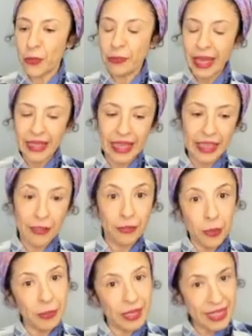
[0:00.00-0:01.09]
made like a
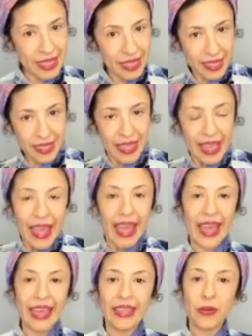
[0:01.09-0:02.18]
few pieces
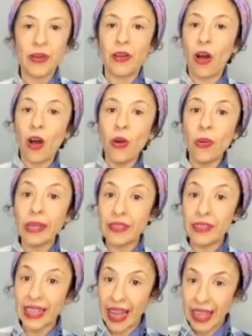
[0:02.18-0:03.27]
and they were all one
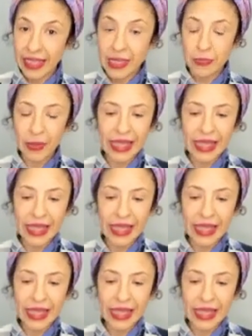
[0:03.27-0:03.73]
of a kind,